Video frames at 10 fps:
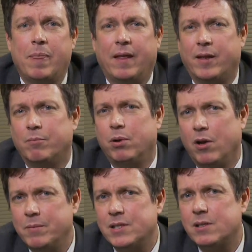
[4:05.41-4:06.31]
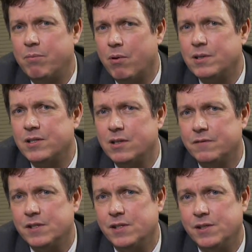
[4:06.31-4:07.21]
and that employment support
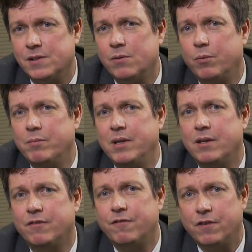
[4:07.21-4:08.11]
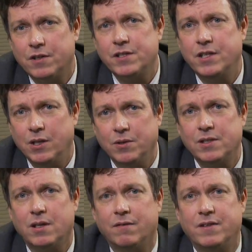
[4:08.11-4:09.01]
services would be the first
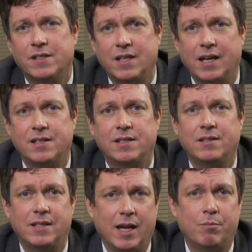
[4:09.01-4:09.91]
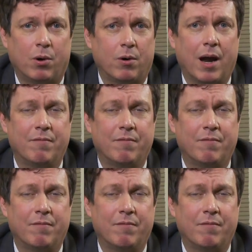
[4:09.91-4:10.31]
use of the state's day program